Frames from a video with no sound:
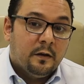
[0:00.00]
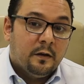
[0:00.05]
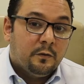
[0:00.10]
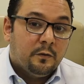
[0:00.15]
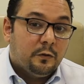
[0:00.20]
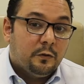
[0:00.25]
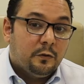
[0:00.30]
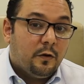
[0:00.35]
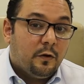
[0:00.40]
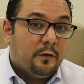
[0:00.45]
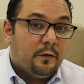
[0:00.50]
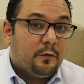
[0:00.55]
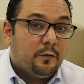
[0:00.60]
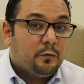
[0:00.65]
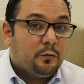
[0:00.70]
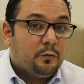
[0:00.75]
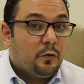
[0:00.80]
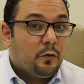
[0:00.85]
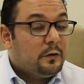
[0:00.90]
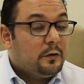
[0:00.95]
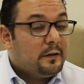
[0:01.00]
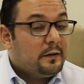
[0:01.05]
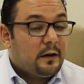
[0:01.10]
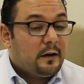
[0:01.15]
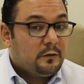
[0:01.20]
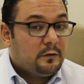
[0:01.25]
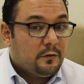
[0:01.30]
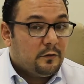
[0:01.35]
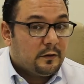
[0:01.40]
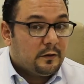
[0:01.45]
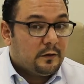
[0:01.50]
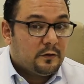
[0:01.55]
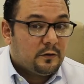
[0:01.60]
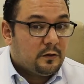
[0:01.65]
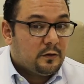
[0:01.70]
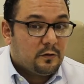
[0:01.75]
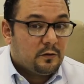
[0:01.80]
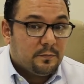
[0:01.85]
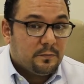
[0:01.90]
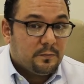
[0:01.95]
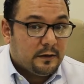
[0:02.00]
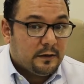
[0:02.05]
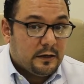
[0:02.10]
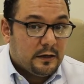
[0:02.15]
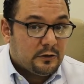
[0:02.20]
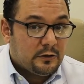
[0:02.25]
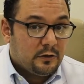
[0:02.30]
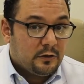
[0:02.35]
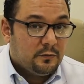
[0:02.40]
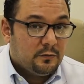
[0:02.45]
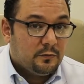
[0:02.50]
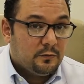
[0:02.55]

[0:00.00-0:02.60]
We do have what we call the cardiovascular complication,